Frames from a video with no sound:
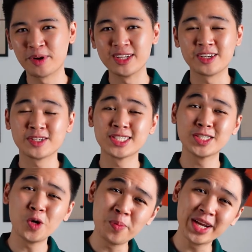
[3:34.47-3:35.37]
but there's
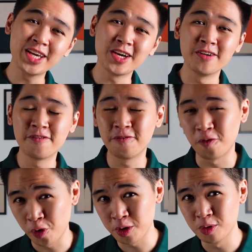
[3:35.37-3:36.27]
so many
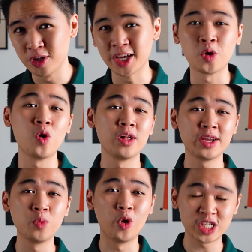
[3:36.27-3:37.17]
affordable and
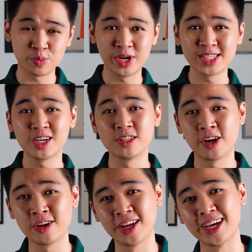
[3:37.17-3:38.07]
quality watch brands out
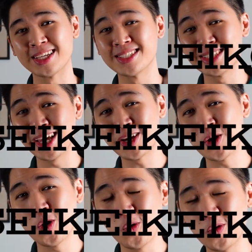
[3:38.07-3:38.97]
there like
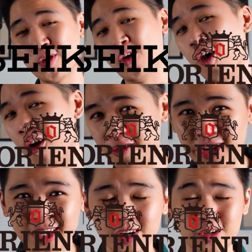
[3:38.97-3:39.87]
Seiko,
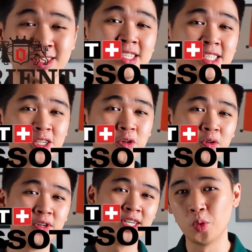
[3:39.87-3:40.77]
Orient, or
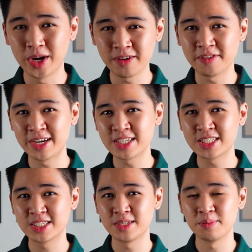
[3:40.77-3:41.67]
Tissot. One
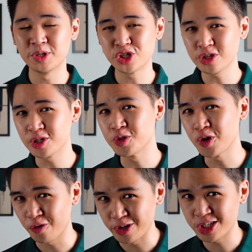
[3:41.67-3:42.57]
advice, be sure to do
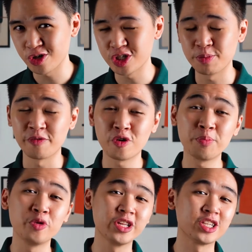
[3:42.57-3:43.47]
your research before
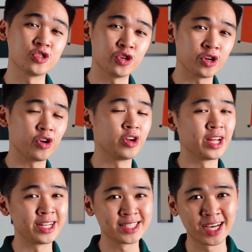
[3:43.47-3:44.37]
pulling the trigger on
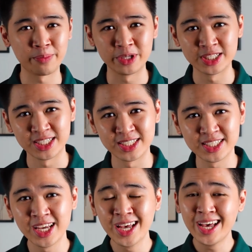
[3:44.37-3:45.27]
any timepieces.